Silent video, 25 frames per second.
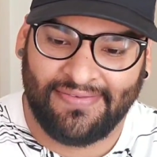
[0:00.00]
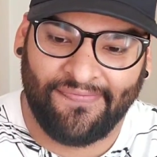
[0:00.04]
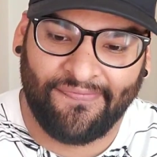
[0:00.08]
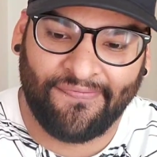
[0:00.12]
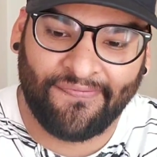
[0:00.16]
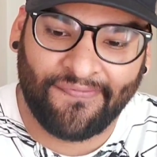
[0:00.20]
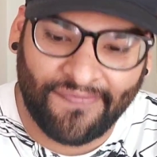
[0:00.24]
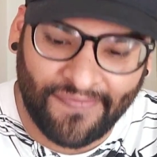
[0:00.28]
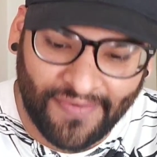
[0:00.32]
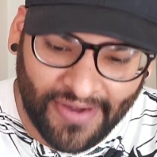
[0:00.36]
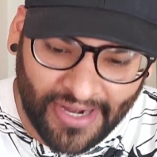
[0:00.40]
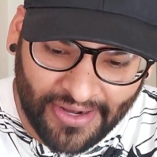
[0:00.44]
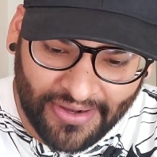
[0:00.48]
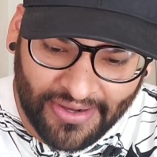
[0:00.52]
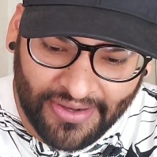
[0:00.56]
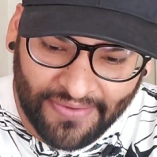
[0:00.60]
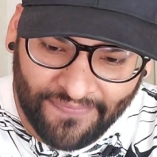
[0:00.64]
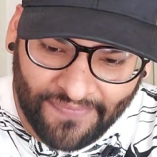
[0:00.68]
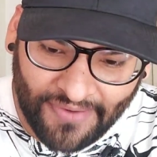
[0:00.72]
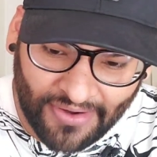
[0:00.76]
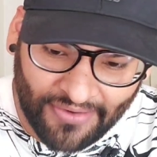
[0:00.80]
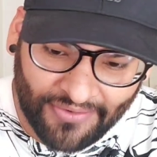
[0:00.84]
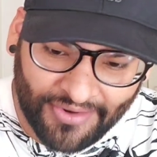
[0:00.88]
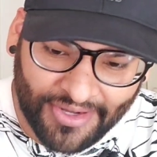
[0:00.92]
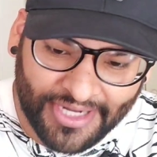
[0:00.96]
Very,
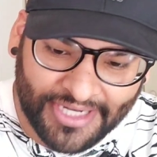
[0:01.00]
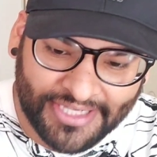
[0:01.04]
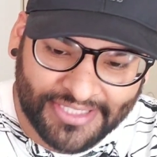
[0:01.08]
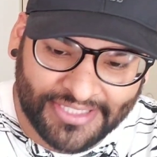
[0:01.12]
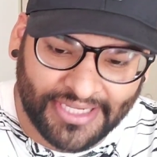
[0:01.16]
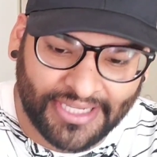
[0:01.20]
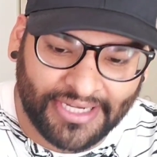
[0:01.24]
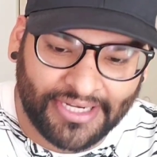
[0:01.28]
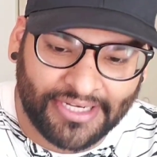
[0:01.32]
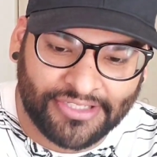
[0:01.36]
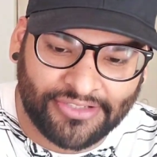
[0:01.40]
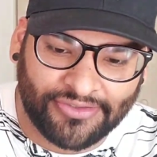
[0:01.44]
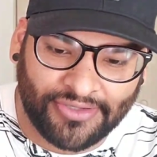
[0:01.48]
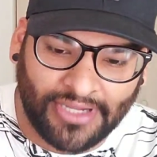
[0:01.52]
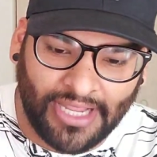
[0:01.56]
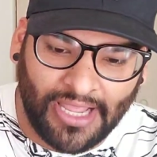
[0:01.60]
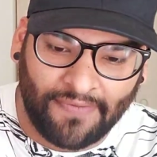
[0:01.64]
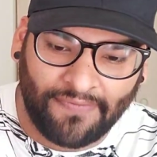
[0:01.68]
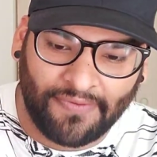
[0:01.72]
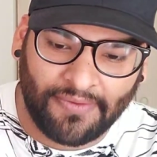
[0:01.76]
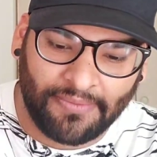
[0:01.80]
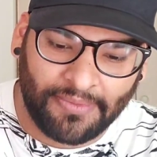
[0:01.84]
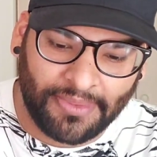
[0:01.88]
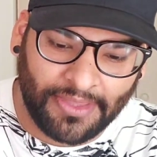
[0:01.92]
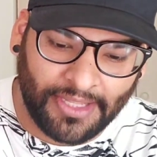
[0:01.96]
very excited to
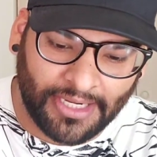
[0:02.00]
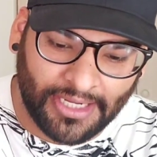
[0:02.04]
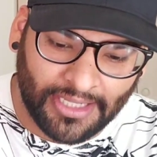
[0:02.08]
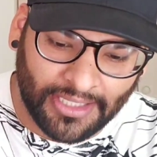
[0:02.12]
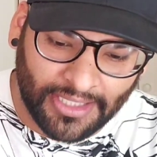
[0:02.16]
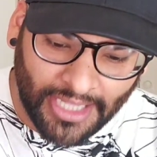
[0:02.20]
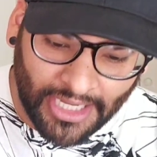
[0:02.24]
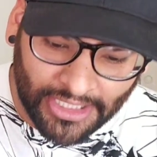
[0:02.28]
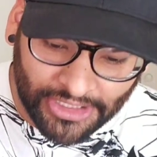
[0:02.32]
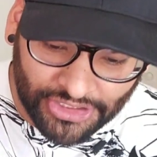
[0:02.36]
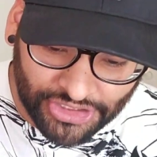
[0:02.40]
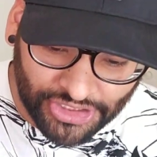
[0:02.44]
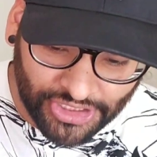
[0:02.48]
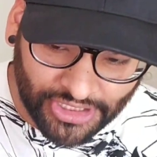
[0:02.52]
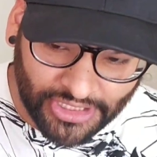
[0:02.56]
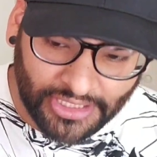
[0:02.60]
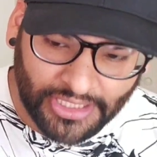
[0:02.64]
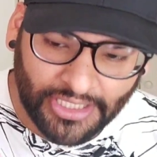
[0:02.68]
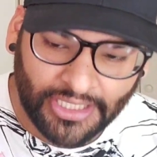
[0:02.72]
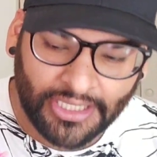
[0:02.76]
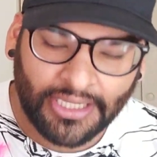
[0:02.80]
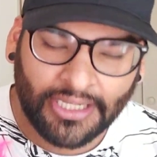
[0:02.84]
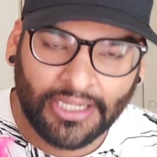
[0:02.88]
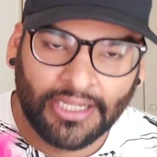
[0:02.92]
have him in the collection.